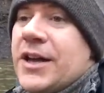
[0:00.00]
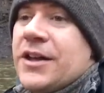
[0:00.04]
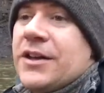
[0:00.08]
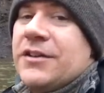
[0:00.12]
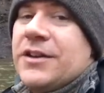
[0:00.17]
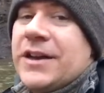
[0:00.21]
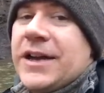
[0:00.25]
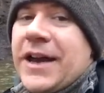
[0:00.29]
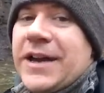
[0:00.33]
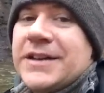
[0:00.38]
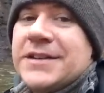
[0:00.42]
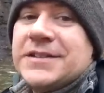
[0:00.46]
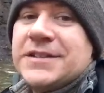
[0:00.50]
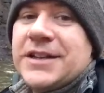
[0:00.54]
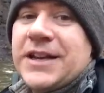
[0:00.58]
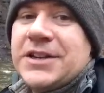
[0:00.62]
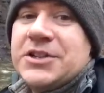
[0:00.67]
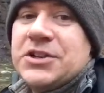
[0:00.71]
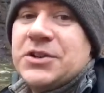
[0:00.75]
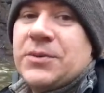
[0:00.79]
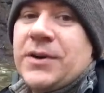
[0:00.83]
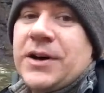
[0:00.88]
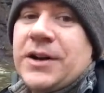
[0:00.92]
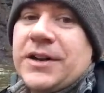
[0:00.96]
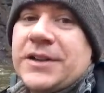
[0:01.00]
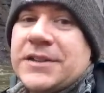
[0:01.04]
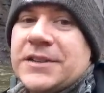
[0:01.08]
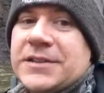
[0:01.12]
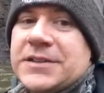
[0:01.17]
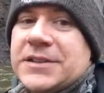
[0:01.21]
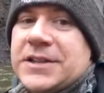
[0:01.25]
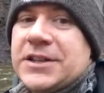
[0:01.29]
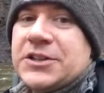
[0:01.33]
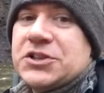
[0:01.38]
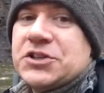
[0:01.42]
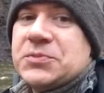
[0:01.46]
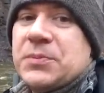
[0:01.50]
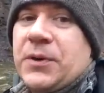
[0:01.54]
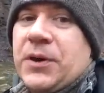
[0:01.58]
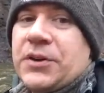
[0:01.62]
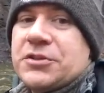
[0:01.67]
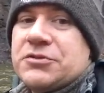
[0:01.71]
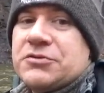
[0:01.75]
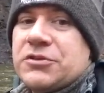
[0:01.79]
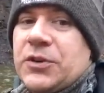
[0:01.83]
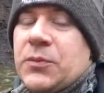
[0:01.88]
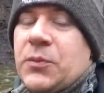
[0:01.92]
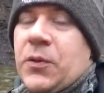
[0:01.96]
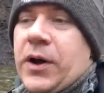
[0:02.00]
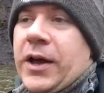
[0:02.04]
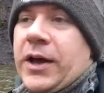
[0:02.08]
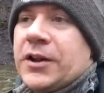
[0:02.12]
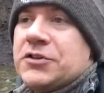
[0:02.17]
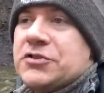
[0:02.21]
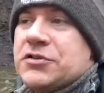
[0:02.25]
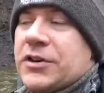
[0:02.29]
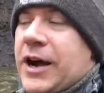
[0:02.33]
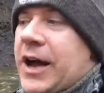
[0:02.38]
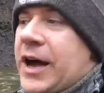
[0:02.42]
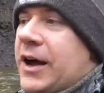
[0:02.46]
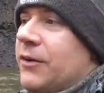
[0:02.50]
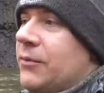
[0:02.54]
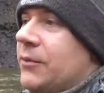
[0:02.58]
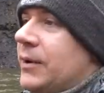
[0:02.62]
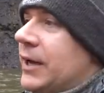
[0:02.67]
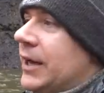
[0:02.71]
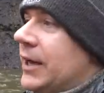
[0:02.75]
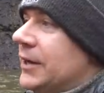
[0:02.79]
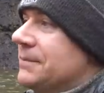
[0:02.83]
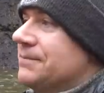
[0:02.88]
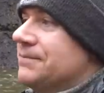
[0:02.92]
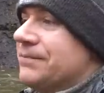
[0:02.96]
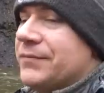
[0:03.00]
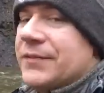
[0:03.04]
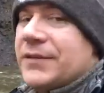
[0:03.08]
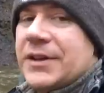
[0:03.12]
you guys said you wanted to see the small stream wild trout. Well,